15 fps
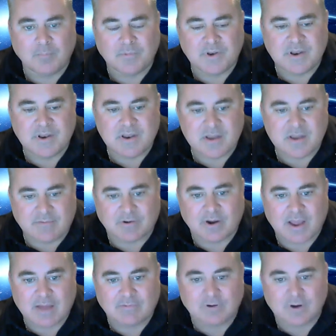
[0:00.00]

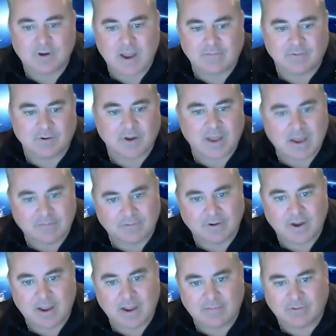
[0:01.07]
Never, ever, ever,
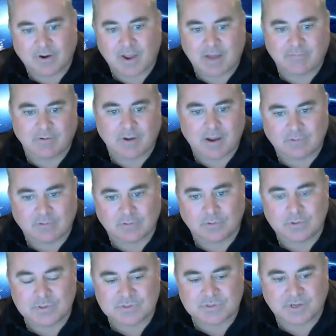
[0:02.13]
ever, ever, ever, ever
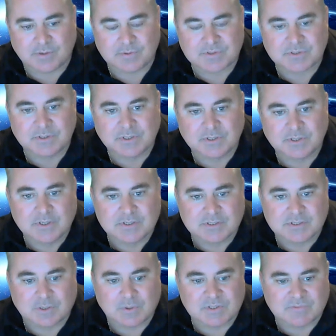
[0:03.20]
lose those.
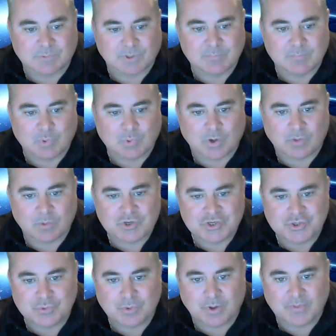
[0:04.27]
So it's real important what you
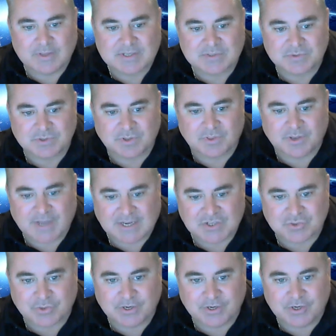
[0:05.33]
do on this. In the next
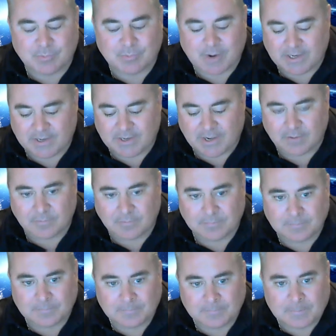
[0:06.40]
screen, you write it down,
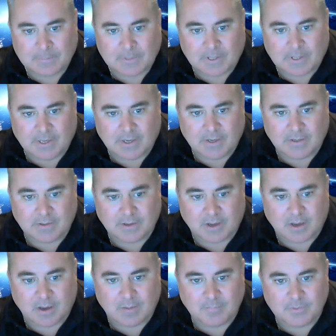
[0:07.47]
and
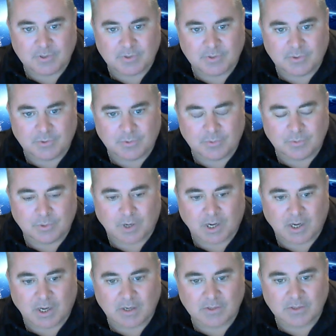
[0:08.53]
you
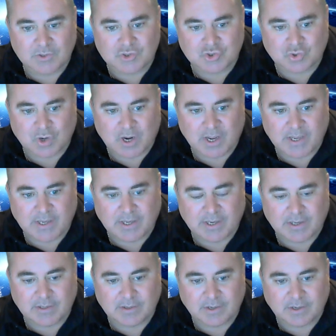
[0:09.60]
try
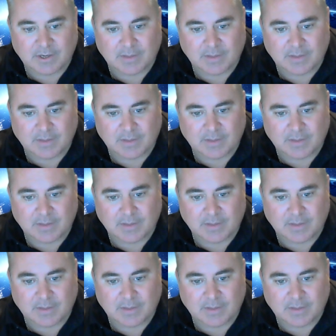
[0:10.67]
and